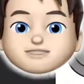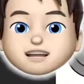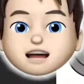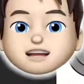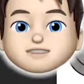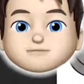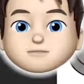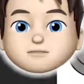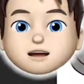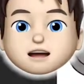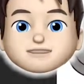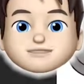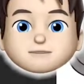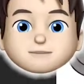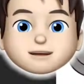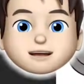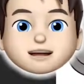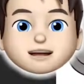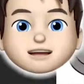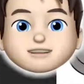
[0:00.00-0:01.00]
export it as
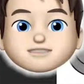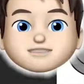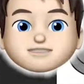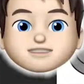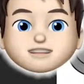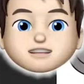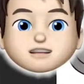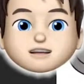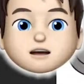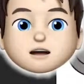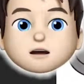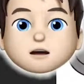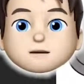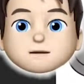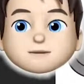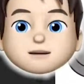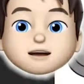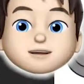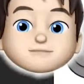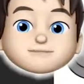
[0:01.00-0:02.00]
a
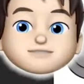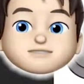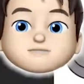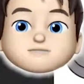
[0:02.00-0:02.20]
PNG, but if it's